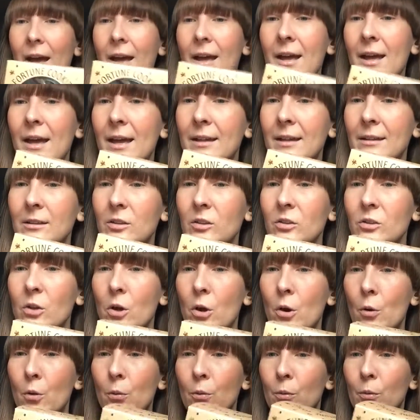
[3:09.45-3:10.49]
And you
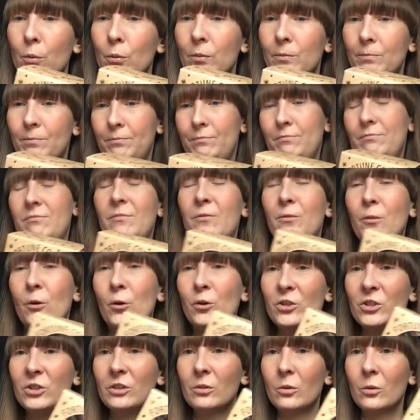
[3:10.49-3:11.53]
know,
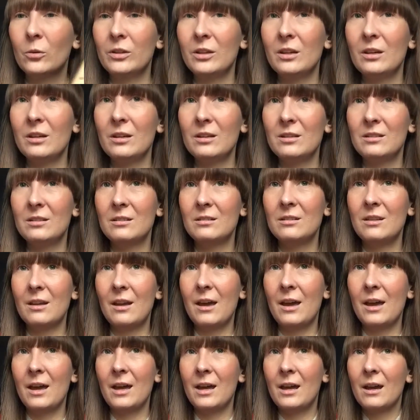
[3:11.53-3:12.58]
fortune cookies,
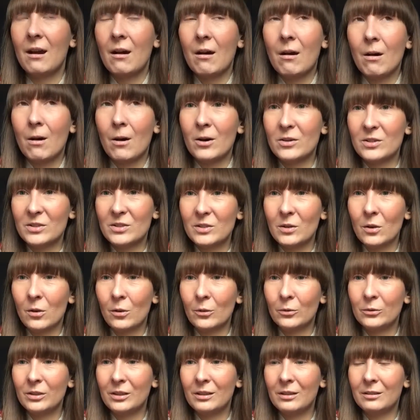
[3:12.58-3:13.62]
they are
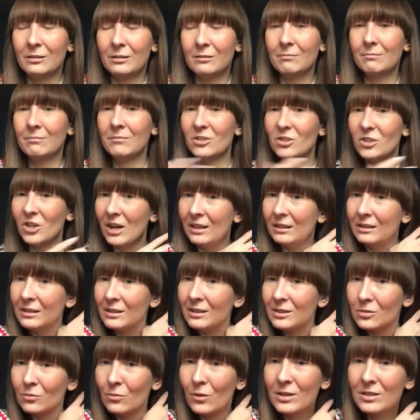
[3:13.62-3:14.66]
sold in
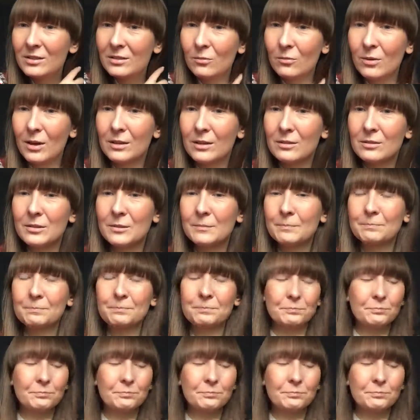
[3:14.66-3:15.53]
Chinese restaurants.